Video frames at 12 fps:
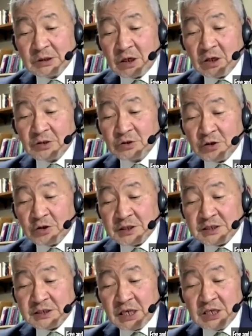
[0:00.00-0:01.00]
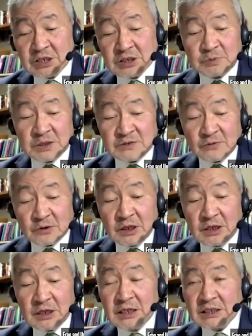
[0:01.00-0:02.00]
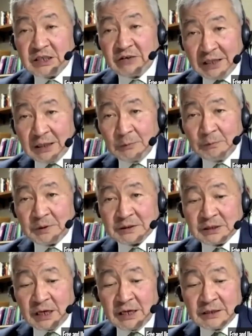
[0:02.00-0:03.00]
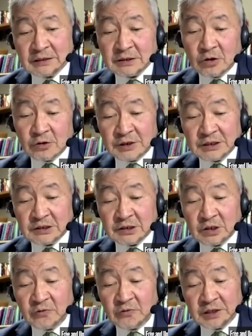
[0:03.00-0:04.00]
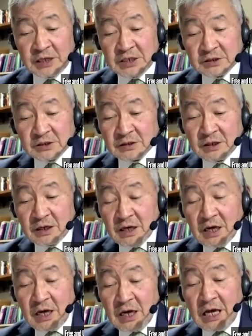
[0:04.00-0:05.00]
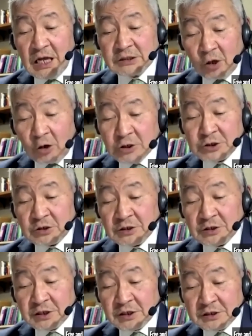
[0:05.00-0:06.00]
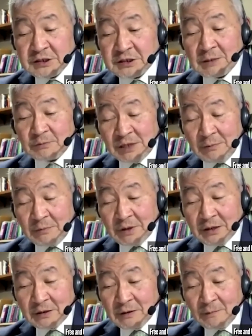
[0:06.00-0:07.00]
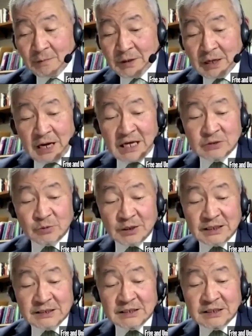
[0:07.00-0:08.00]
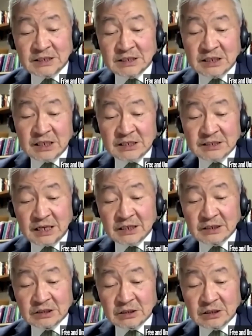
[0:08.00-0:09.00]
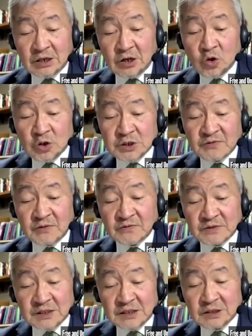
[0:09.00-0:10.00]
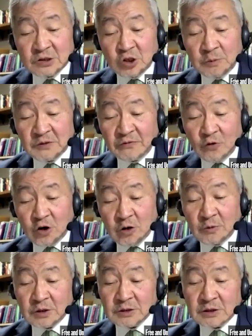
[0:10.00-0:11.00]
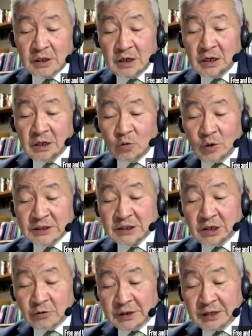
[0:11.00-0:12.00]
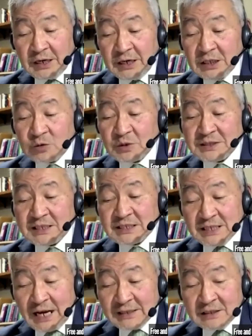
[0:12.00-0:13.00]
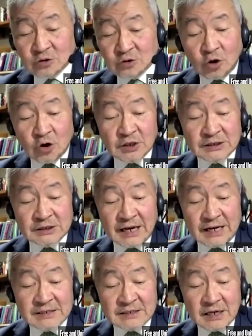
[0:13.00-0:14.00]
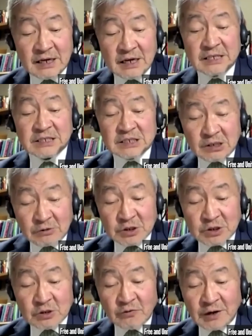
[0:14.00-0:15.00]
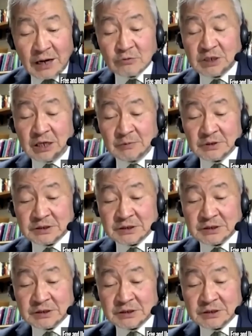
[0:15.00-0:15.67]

on Northeast Asian Peaceful Development and Korean Reunification, held also on 30 September, as well as this year's August 15th Global Forum on One Korea, it was decided to organize a series of roundtables